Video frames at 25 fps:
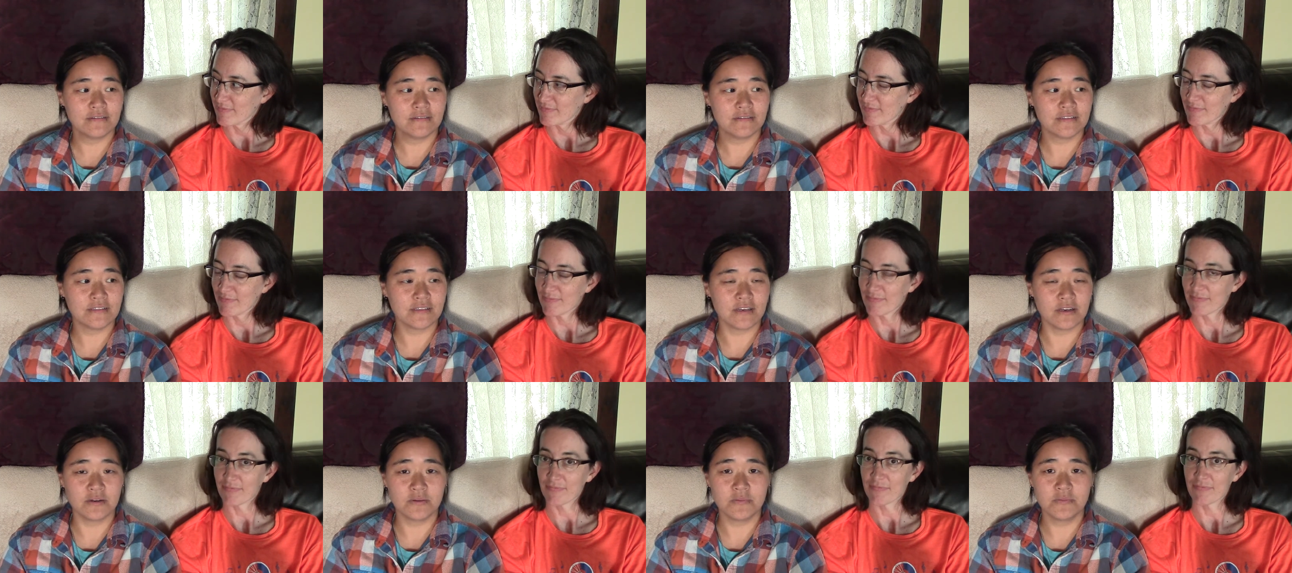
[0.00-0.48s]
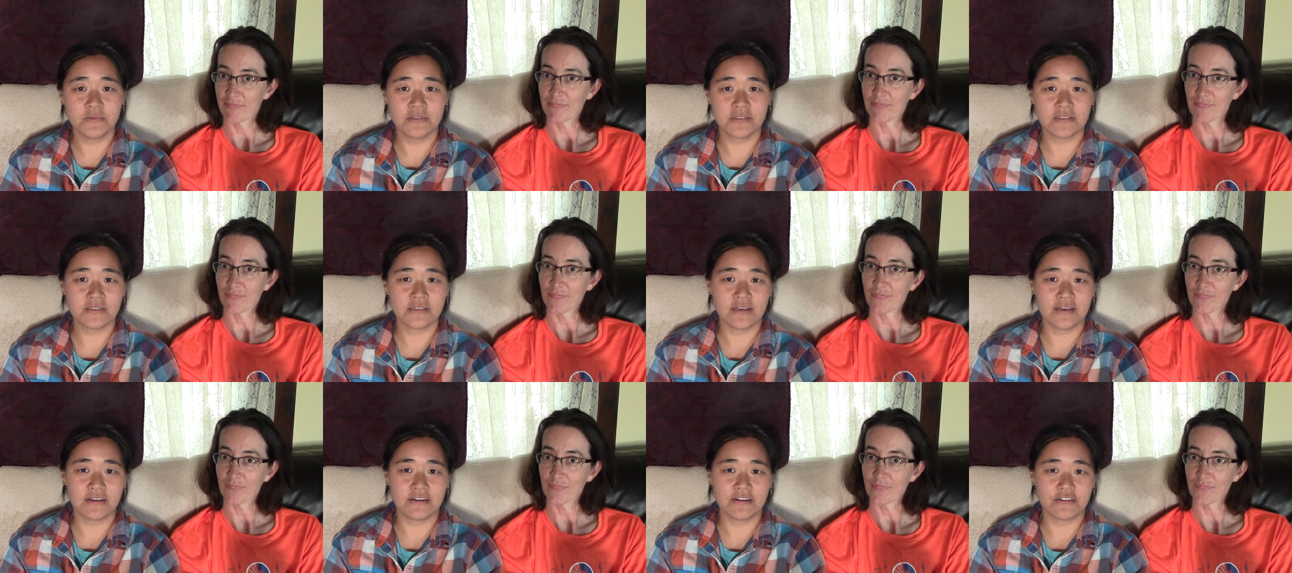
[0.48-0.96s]

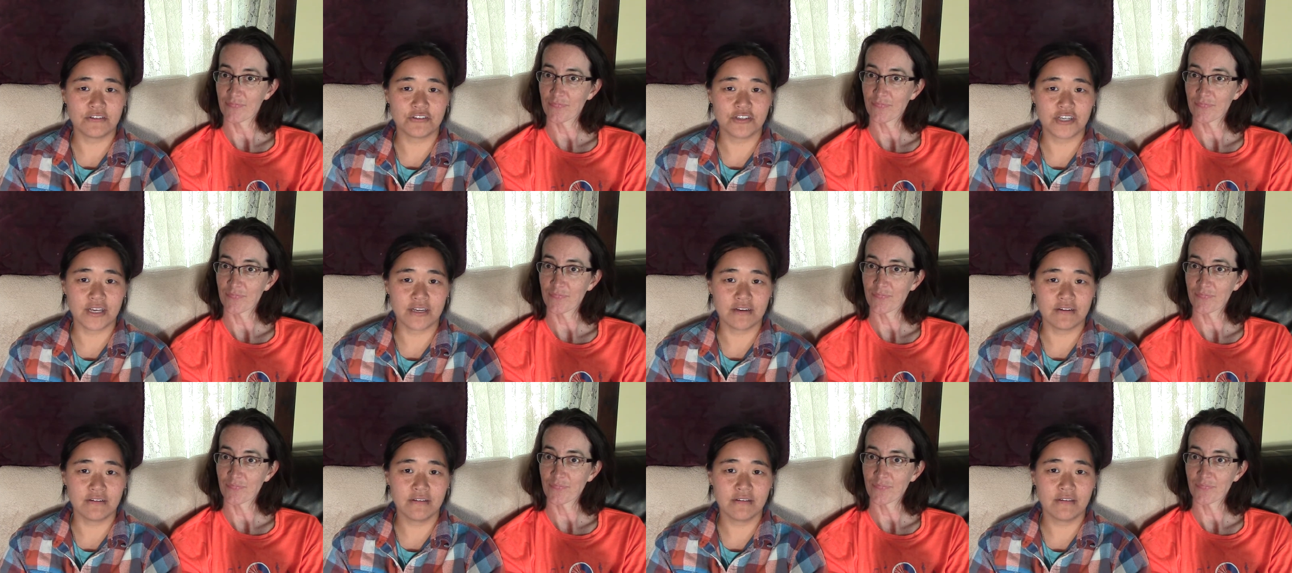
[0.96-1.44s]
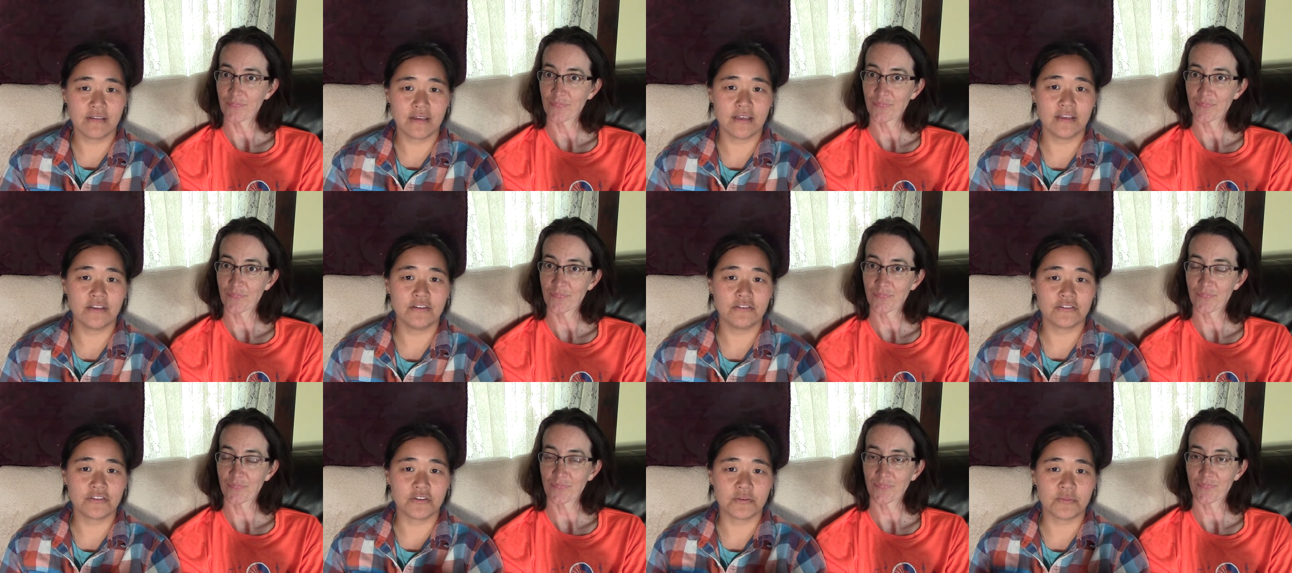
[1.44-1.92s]
Speaker 1: subs on our channel.
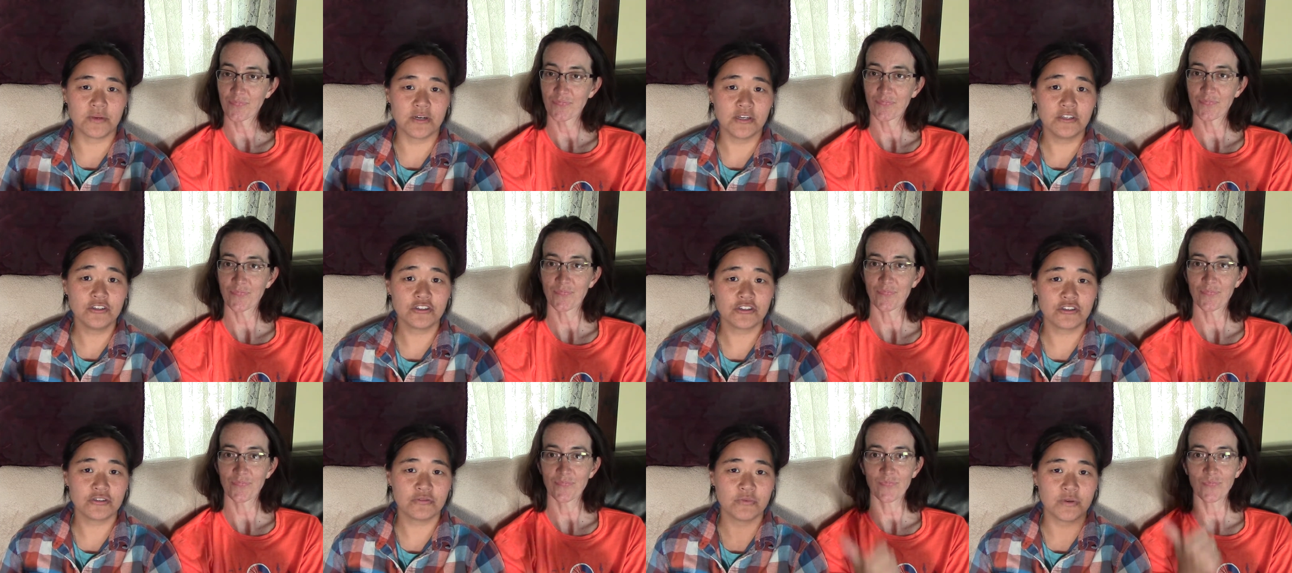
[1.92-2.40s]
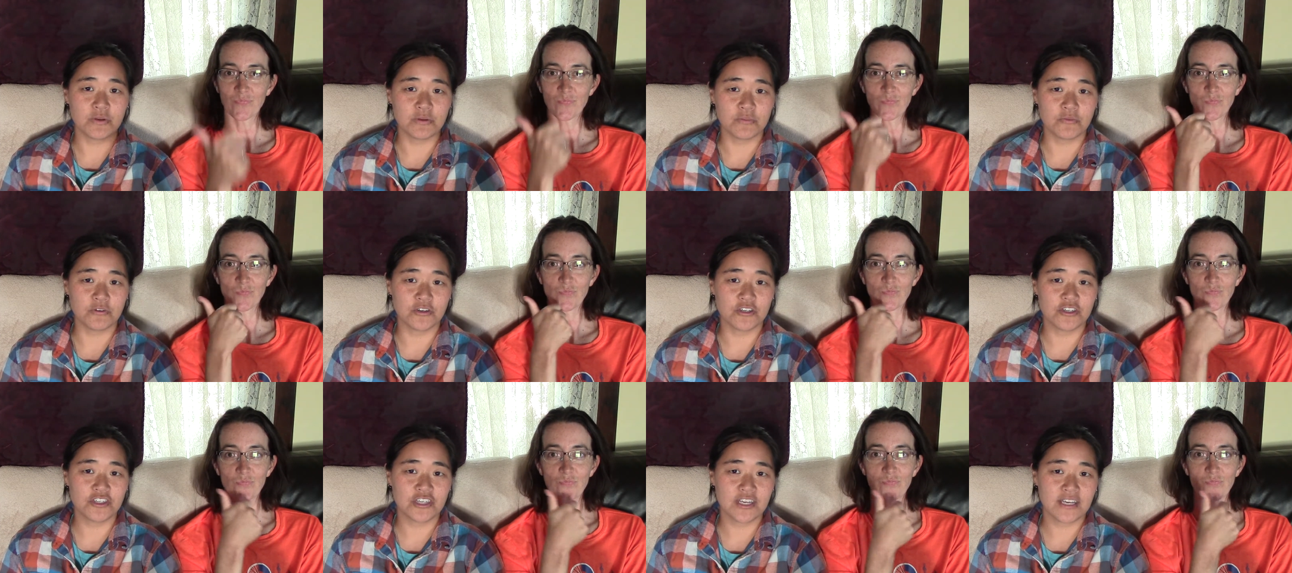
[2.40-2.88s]
Thank you so much. We
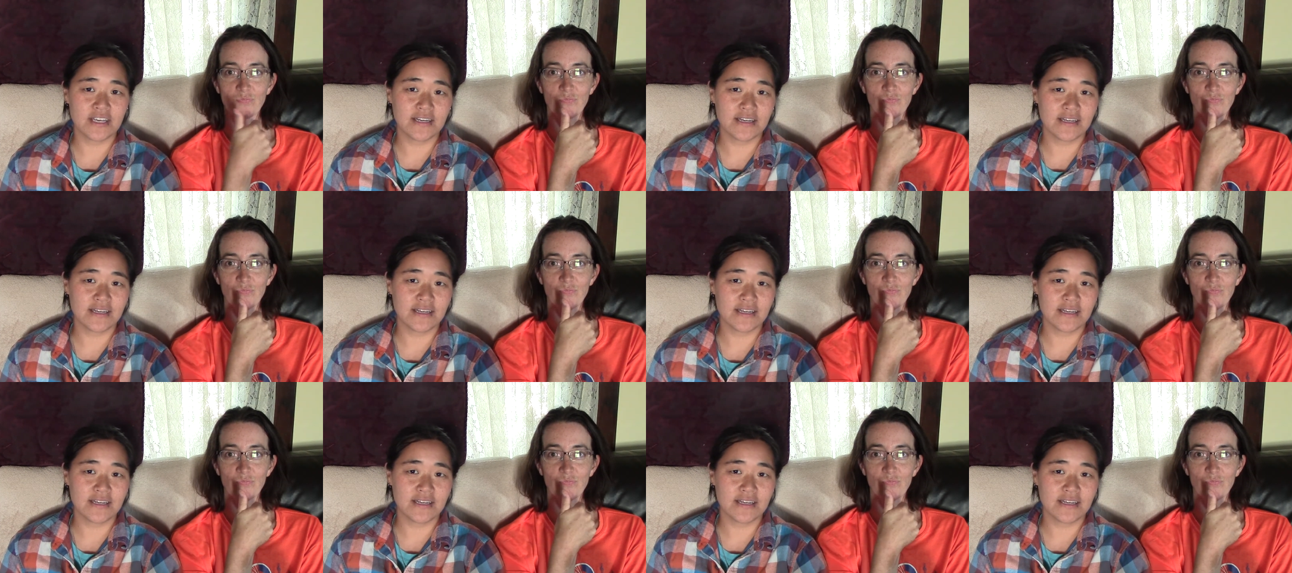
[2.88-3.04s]
appreciate